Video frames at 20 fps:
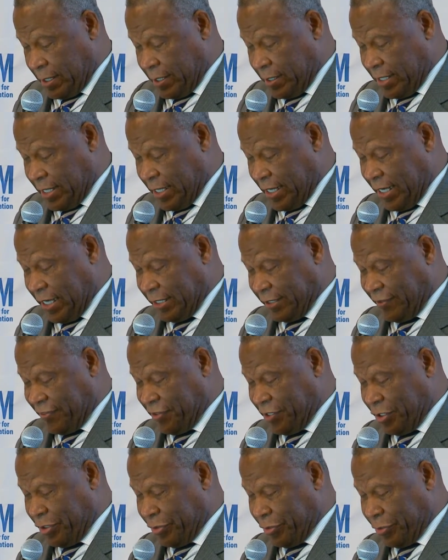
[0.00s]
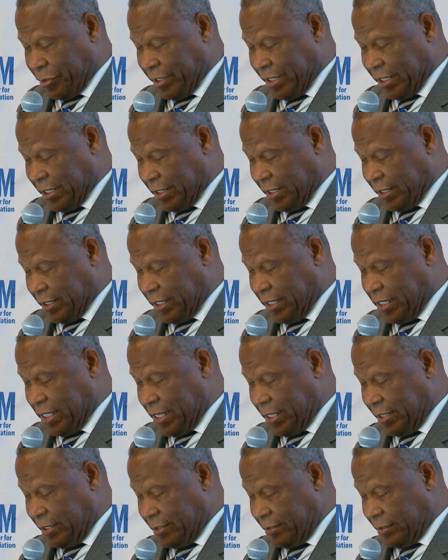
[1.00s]
the late Theodore
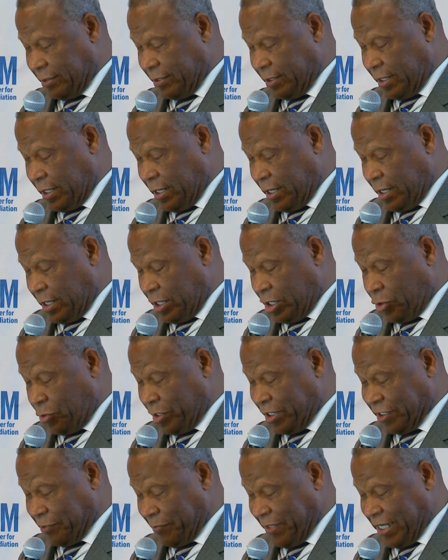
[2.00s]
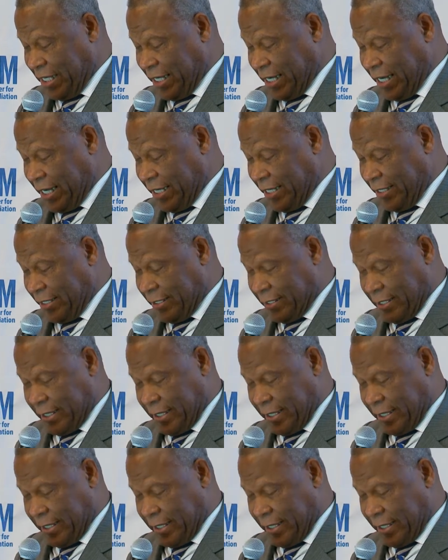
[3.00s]
Keel, Louis B. Caden,